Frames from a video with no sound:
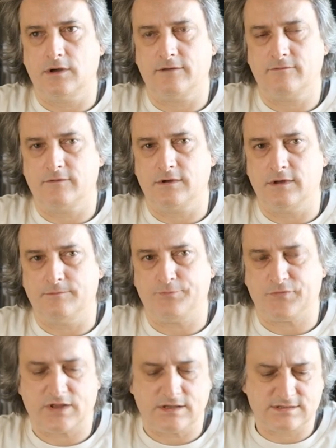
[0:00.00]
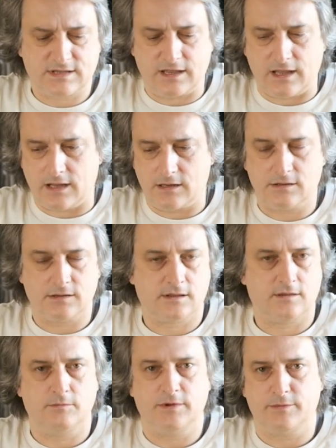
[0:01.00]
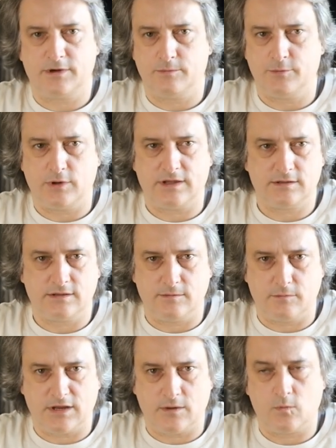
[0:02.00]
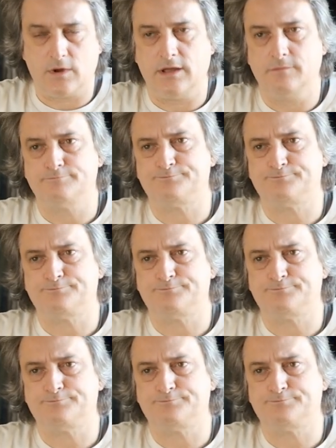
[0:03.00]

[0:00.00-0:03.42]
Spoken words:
have a scan that can be manipulated in many ways.